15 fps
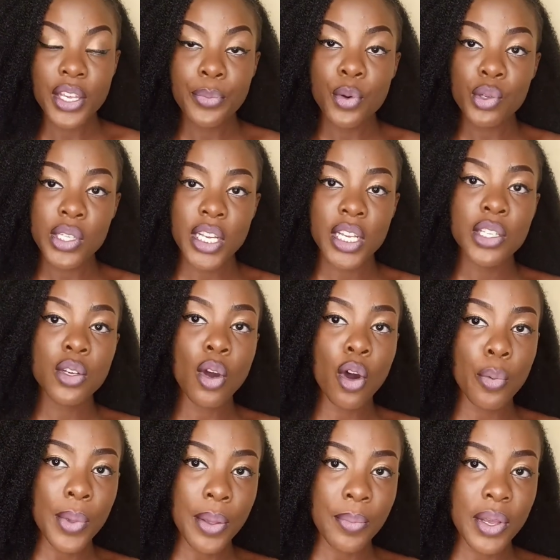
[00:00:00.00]
Imo State's
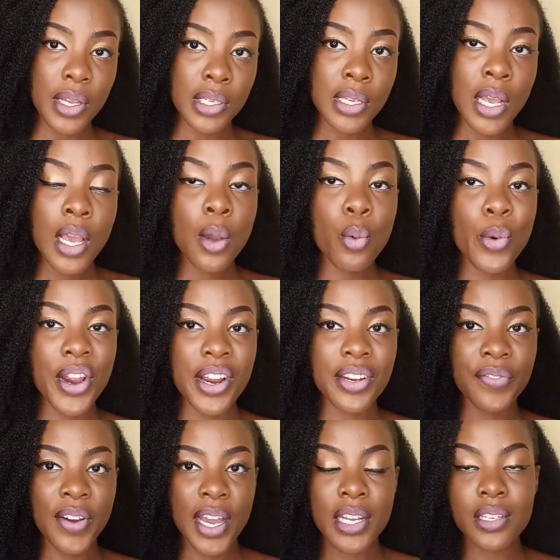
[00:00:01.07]
core members were
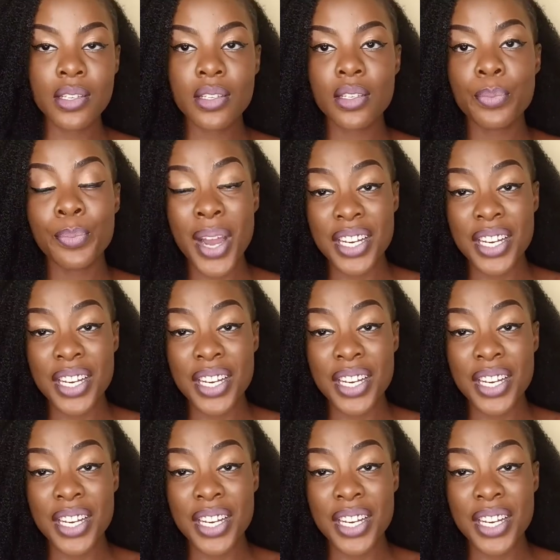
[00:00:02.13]
advised,